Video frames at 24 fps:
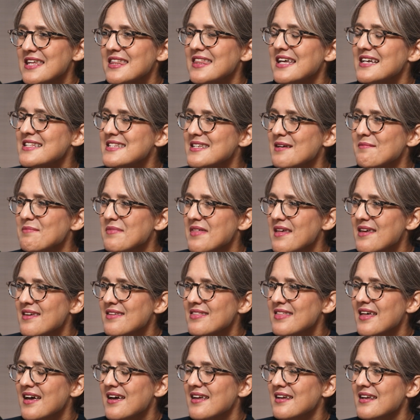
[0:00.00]
I think that's
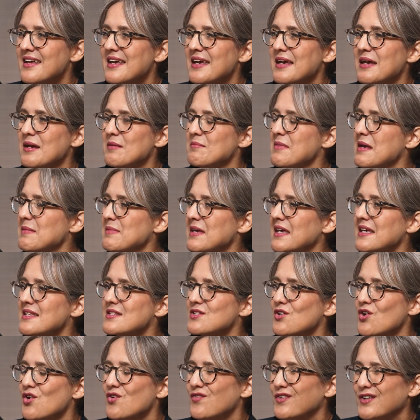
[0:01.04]
something that maybe
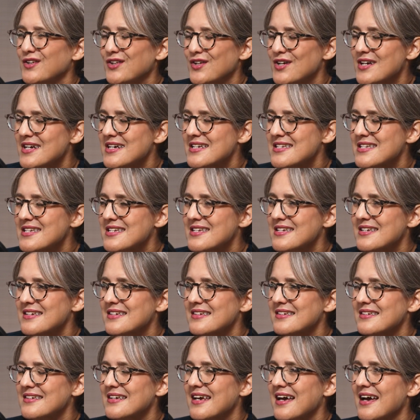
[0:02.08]
gets overlooked.
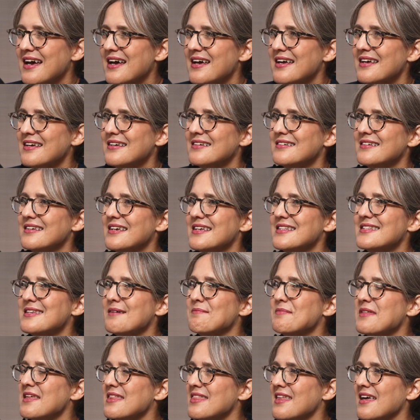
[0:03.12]
It's
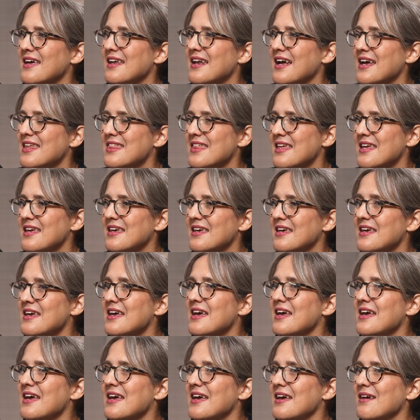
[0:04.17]
something that I think
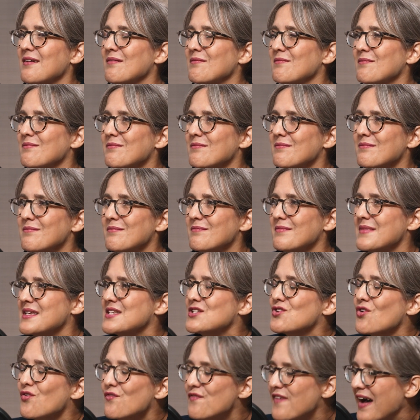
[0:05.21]

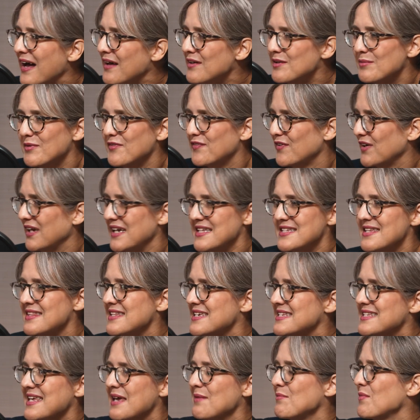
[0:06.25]
is so valuable for kids in
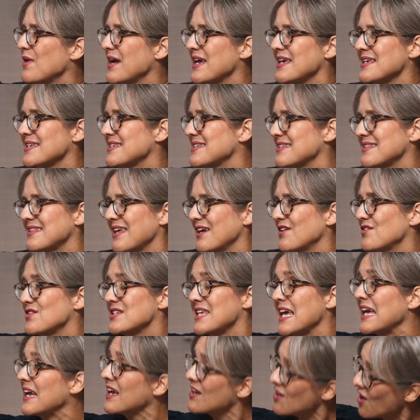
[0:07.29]
the same ways that you're
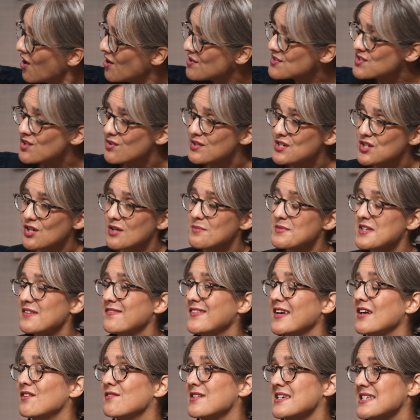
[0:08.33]
saying. And also in terms
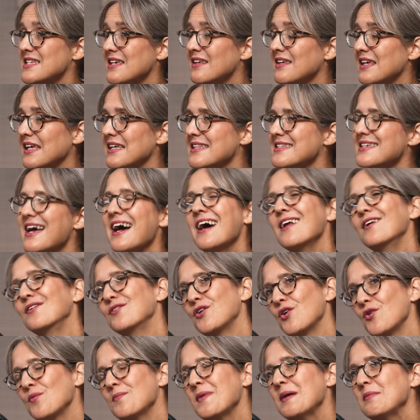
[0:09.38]
of their resilience. I
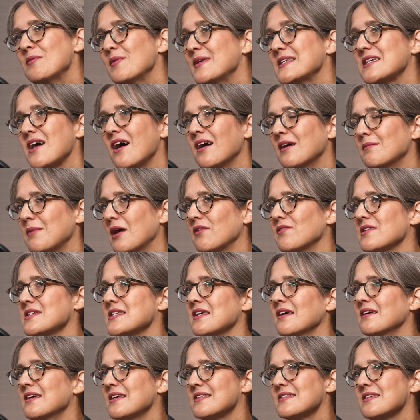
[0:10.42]
don't know, maybe we talk about
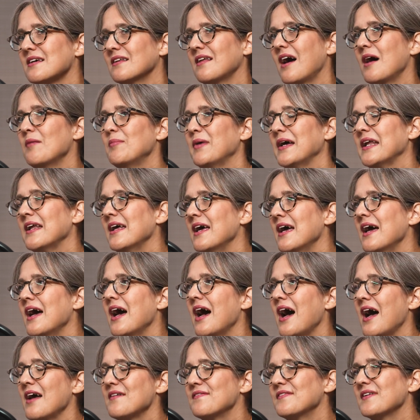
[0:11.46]
resilience a lot, but
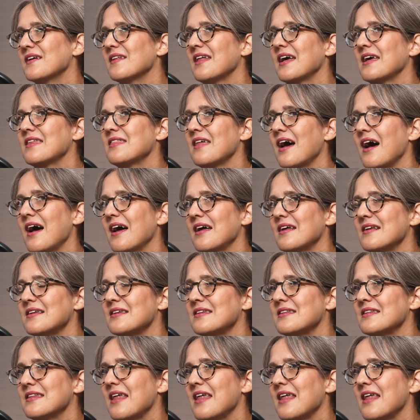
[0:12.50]
I feel like that